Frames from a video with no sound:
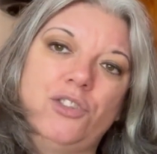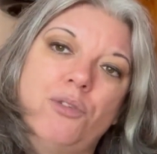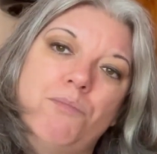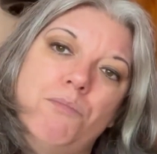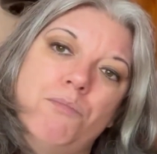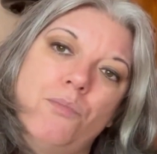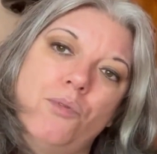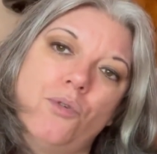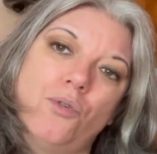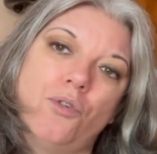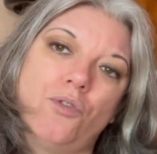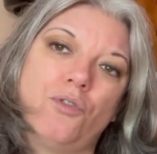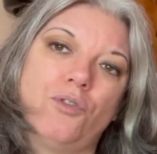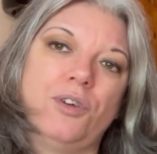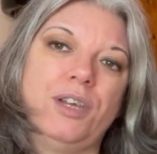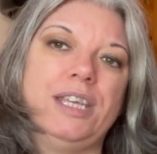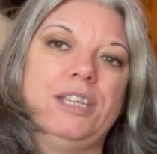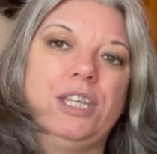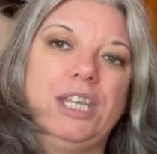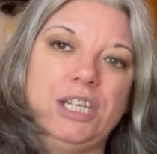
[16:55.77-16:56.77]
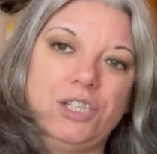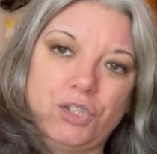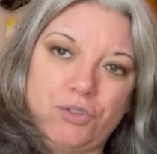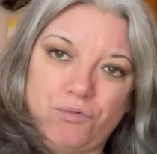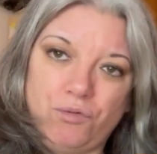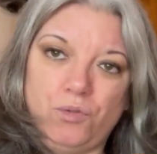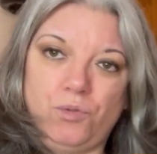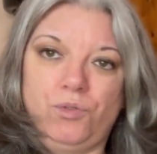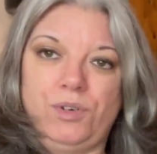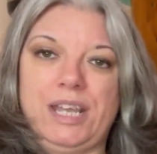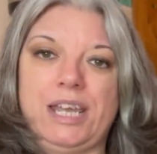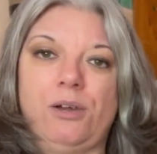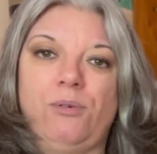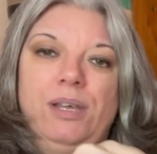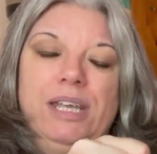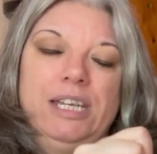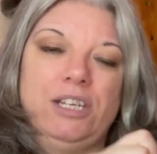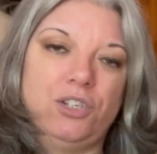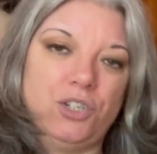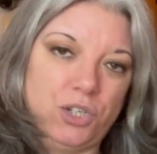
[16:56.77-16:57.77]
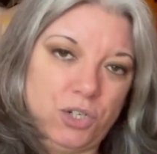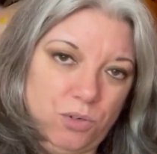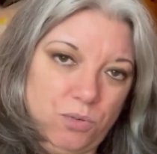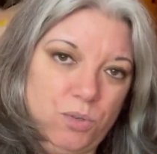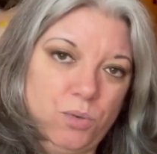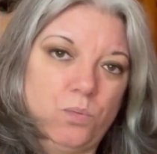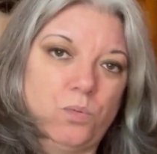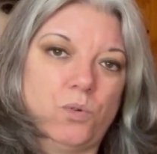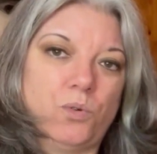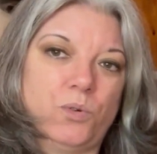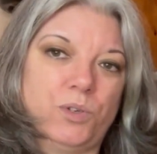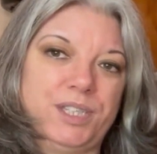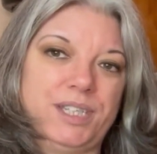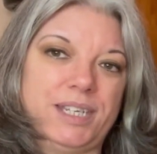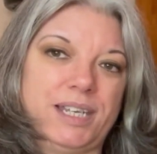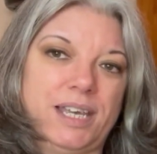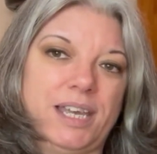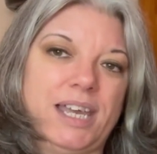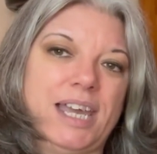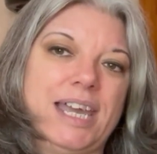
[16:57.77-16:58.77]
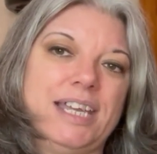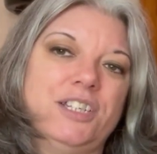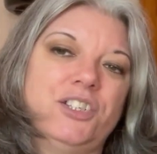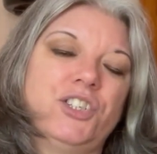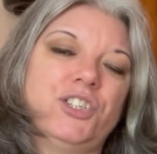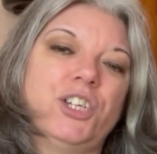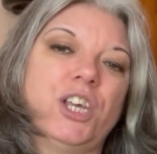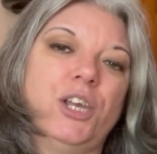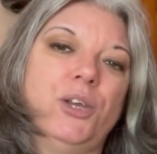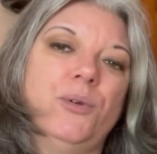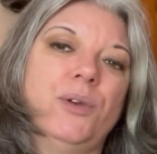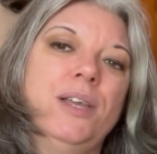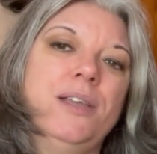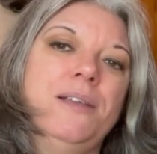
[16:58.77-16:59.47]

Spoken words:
the more is drawn out into the water, and so